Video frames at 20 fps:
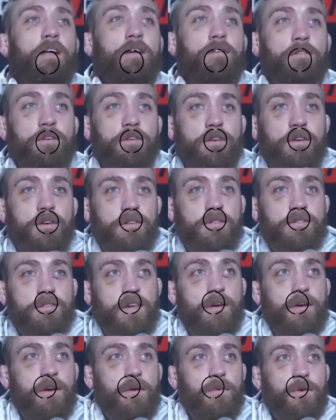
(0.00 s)
kind of a, a
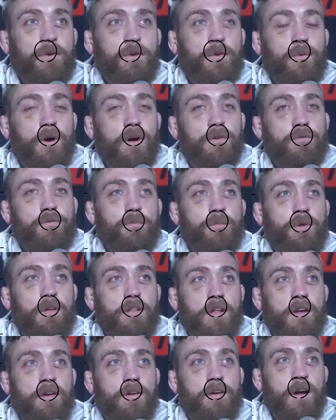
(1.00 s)
scary one to watch for
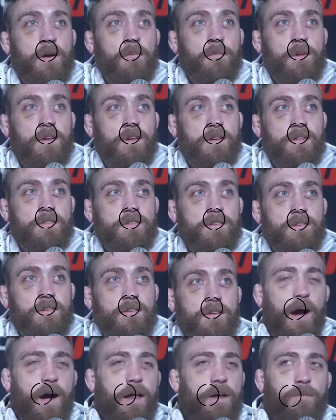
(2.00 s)
me later on because
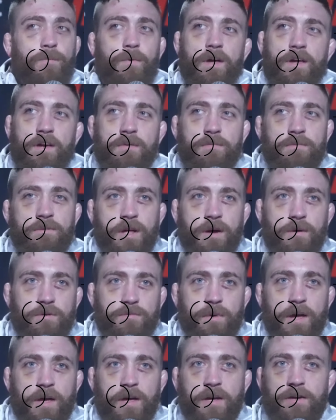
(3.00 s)
I didn't wake up till I
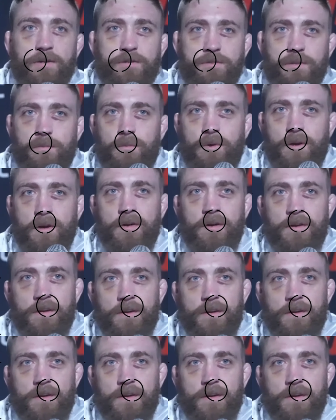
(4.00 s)
was back here somewhere.